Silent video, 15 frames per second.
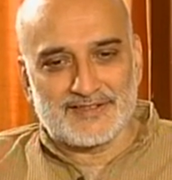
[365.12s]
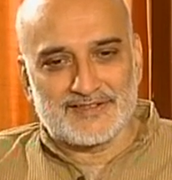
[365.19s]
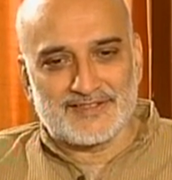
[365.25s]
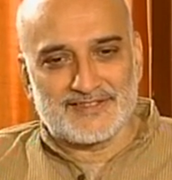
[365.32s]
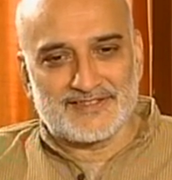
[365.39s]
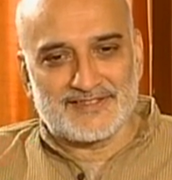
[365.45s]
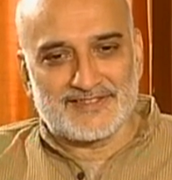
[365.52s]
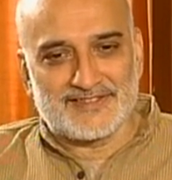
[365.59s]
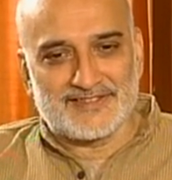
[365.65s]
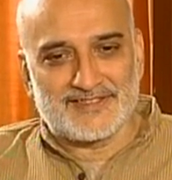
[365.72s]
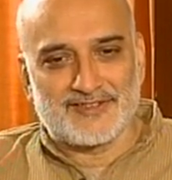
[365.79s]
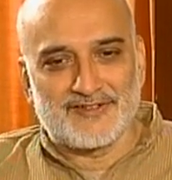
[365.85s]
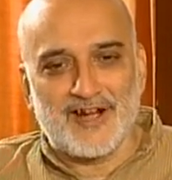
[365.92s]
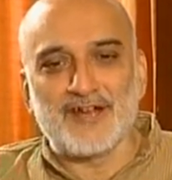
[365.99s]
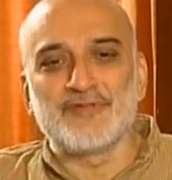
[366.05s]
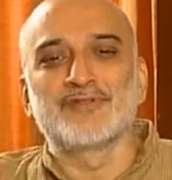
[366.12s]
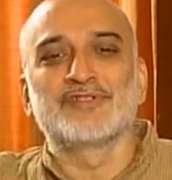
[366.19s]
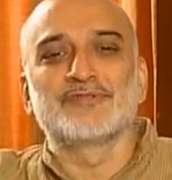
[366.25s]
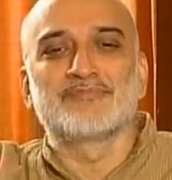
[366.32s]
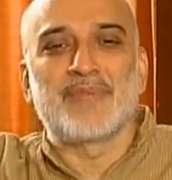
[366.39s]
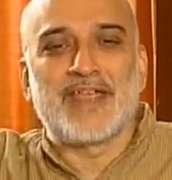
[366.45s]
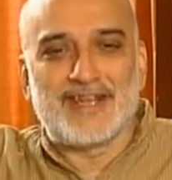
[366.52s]
the
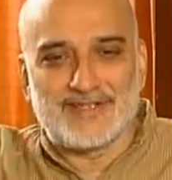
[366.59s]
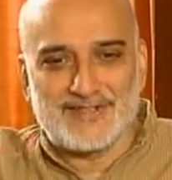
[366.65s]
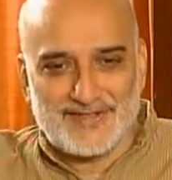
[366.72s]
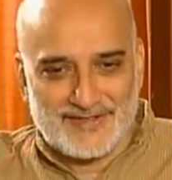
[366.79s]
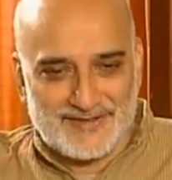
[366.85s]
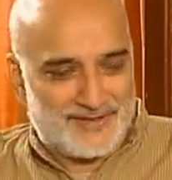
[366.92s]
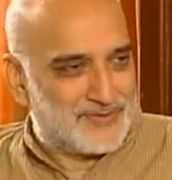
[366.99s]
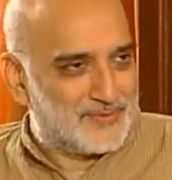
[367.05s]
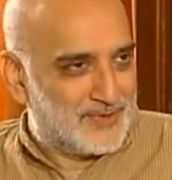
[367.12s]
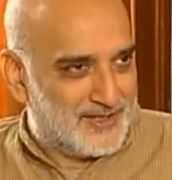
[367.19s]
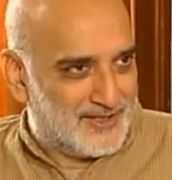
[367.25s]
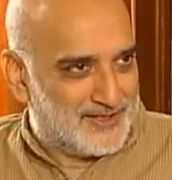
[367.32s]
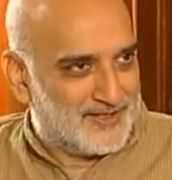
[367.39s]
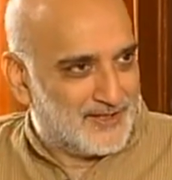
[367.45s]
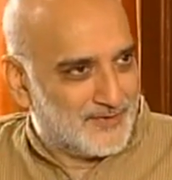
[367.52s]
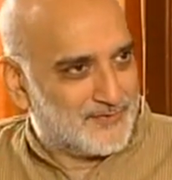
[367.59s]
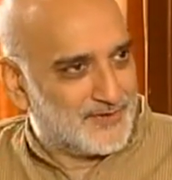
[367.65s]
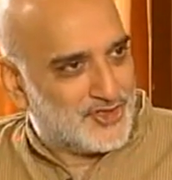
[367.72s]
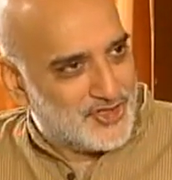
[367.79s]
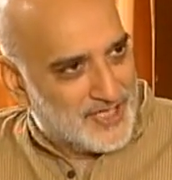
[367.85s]
ground base, as it were, of the